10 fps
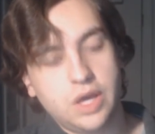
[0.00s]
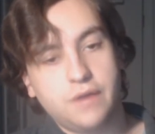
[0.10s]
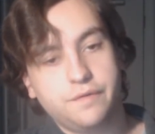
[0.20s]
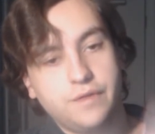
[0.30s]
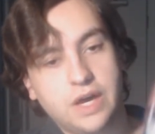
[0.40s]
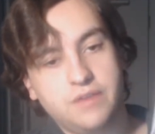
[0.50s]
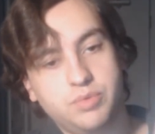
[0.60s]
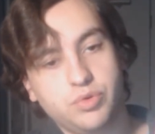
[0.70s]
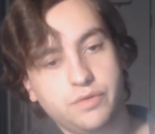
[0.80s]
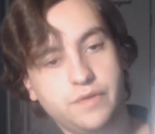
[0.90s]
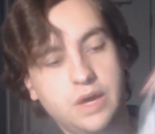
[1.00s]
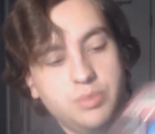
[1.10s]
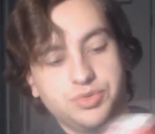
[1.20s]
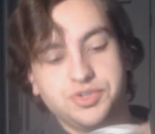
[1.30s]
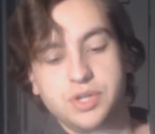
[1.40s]
at
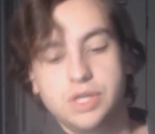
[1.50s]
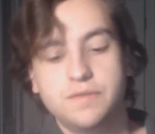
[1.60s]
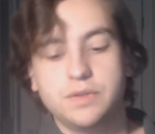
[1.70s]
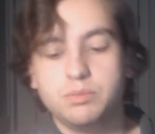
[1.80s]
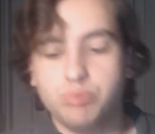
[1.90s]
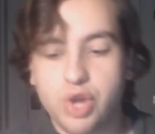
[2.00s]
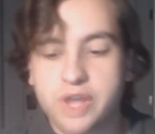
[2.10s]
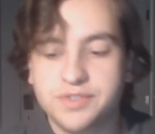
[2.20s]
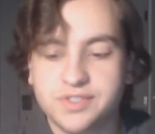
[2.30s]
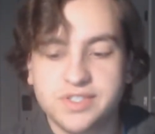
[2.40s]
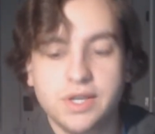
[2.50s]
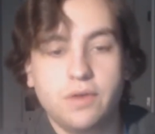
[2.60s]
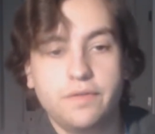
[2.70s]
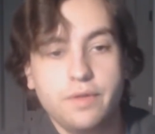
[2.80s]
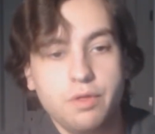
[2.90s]
5.5%, even brands
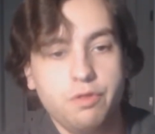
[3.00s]
itself